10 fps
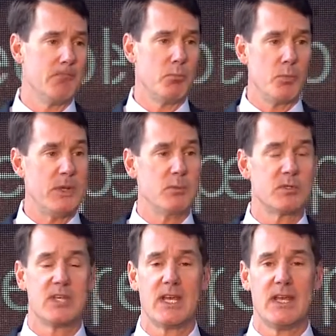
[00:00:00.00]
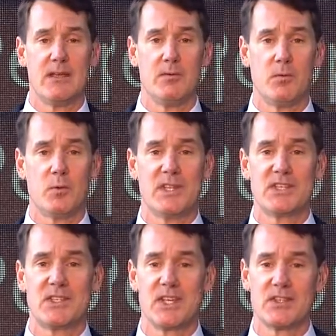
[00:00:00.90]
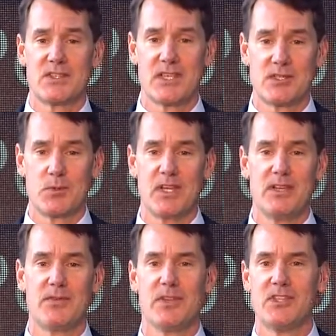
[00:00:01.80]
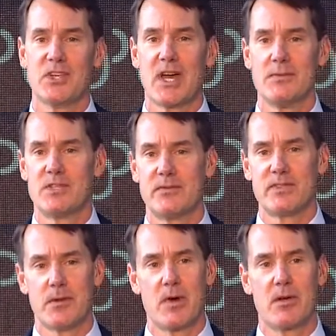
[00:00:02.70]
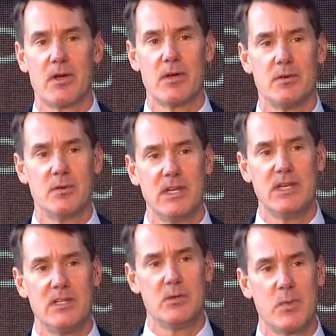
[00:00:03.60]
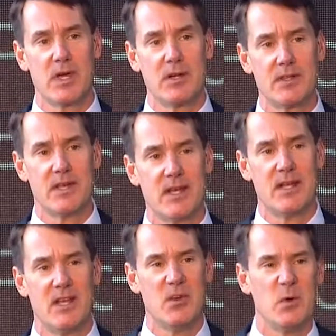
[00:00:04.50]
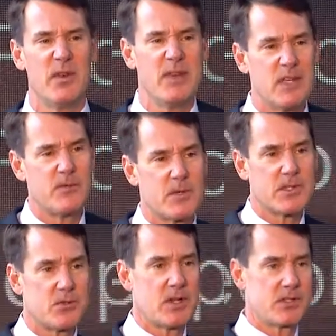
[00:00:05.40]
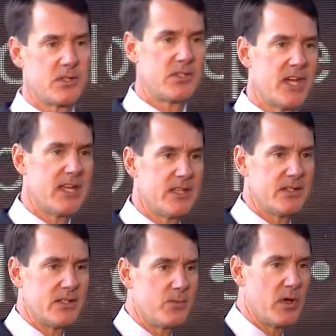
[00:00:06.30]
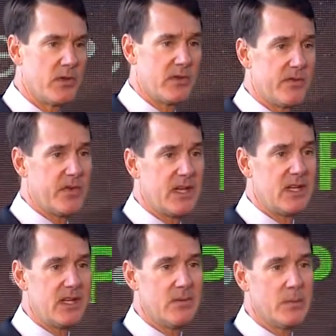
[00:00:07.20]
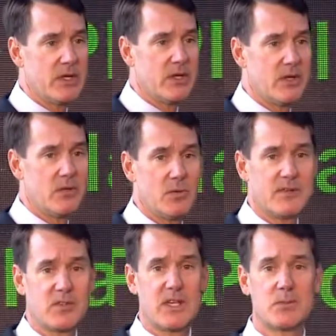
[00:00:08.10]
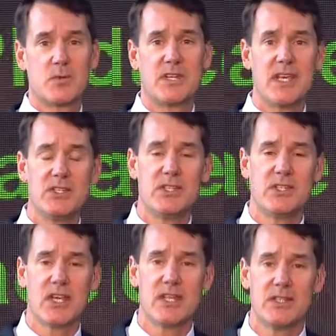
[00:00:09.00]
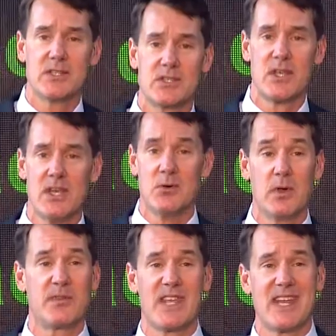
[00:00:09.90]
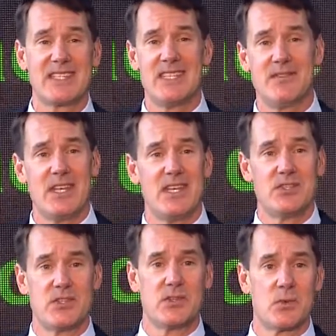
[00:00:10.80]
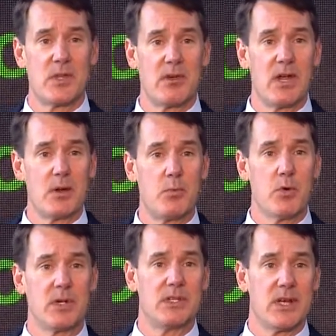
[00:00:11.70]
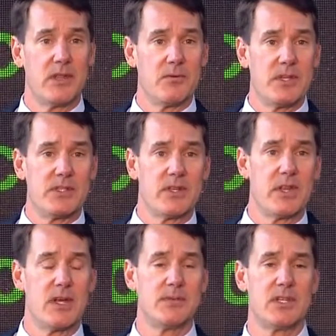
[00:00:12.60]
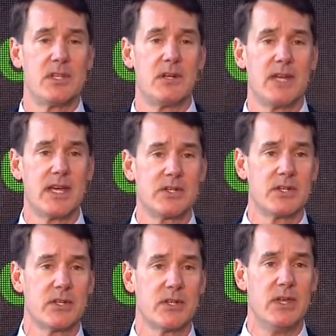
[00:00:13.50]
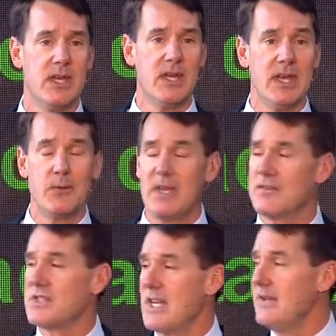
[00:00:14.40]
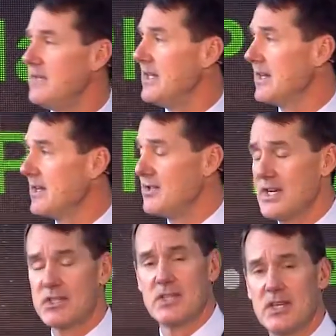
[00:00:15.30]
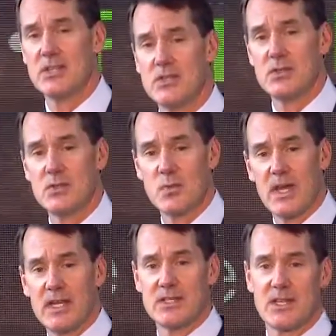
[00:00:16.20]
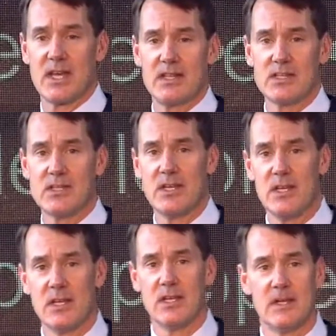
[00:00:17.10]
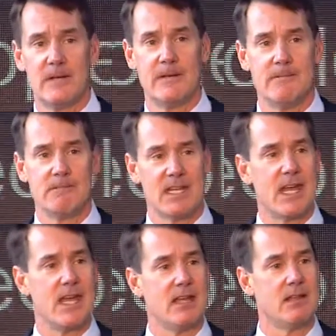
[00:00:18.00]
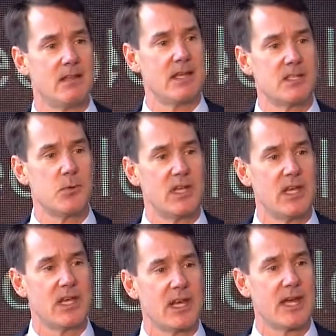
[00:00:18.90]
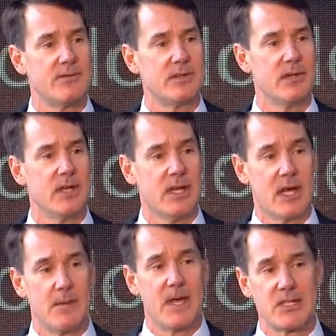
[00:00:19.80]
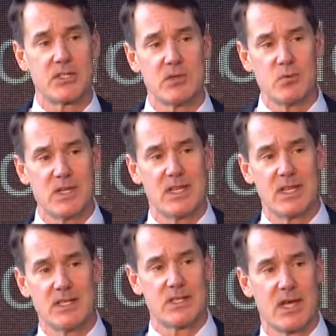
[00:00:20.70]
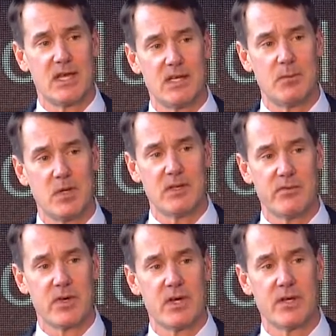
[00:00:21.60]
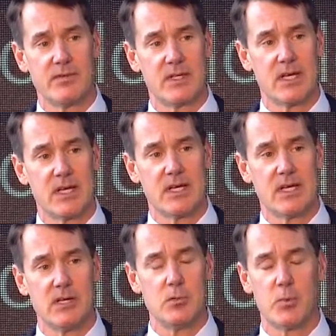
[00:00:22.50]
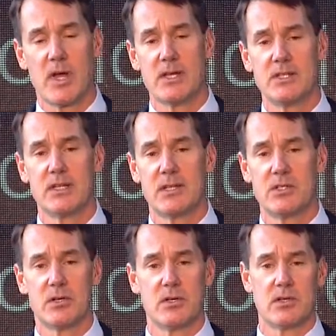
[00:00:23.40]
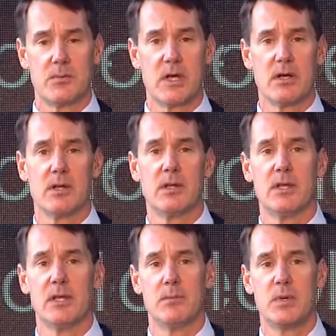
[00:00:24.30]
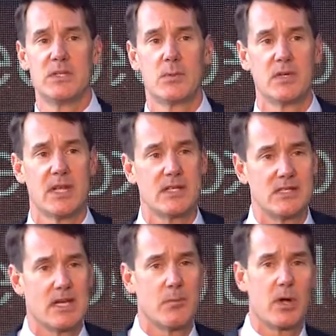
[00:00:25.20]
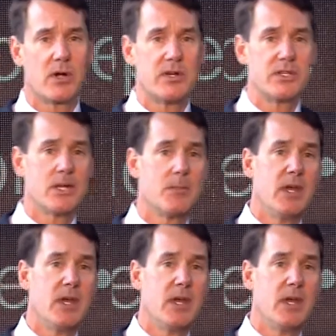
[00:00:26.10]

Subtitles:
people today with the skill sets we need for the jobs of tomorrow. We need to do better at that. We have infrastructure challenges, both in funding and build. We have transportation challenges. We have connectivity issues with our airport to other regional hubs and international. And we have safety and congestion issues right inside the city today, things we can get after. And I'm actually really excited to be involved in a new project that you heard the mayor and the Pittsburgh Downtown Partnership